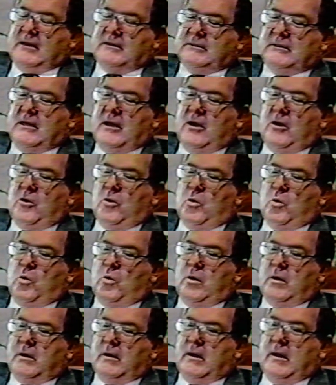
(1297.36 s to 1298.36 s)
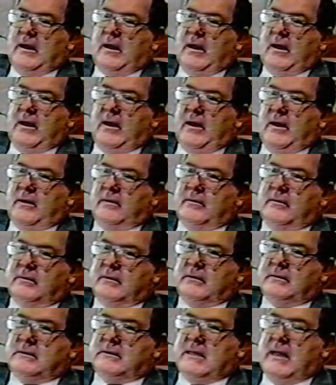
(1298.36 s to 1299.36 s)
so
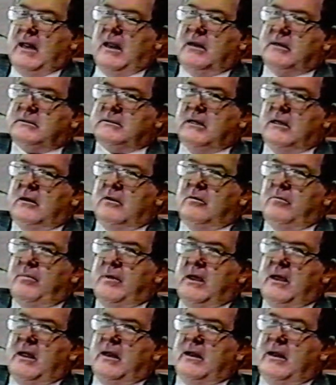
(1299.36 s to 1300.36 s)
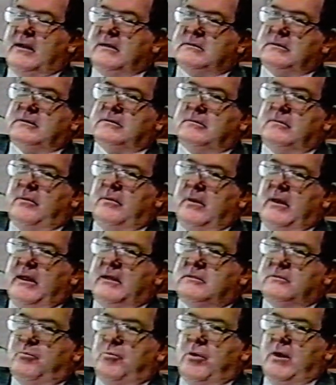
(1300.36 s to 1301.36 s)
tell us a little bit. Let's
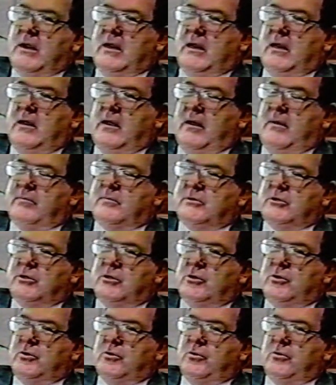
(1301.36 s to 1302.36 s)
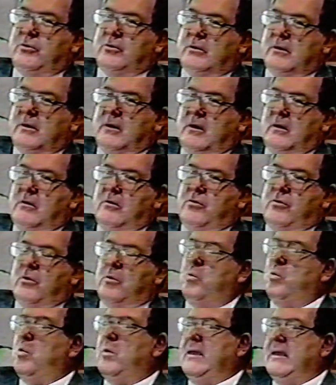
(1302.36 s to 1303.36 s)
bring it up to the
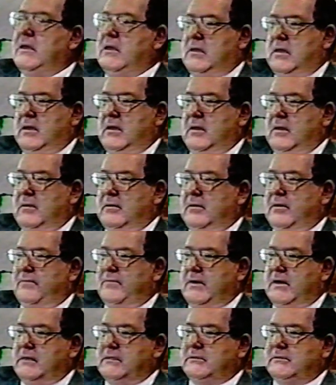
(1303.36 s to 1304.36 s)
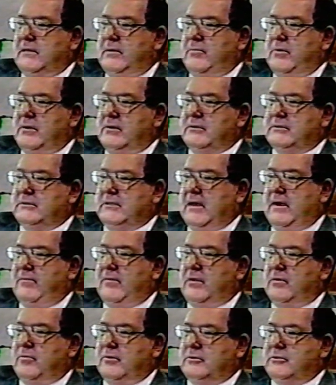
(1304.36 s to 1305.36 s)
weekend of December the 7th,
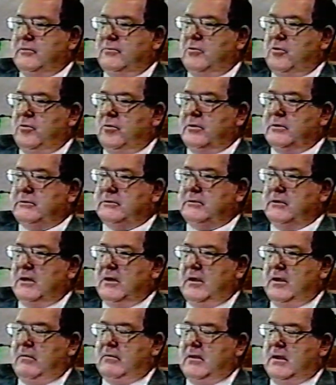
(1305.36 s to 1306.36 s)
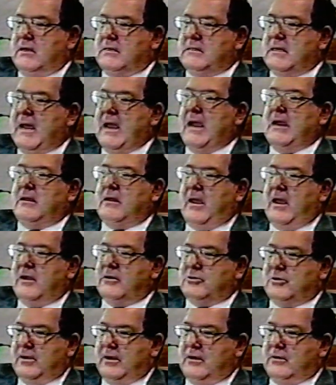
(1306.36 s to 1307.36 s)
which of course the attack
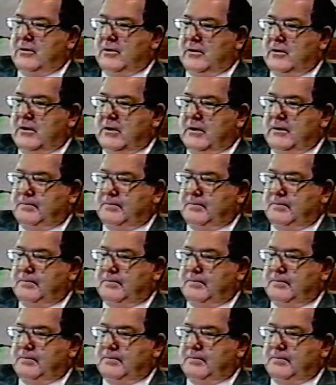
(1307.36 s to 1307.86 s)
actually occurred at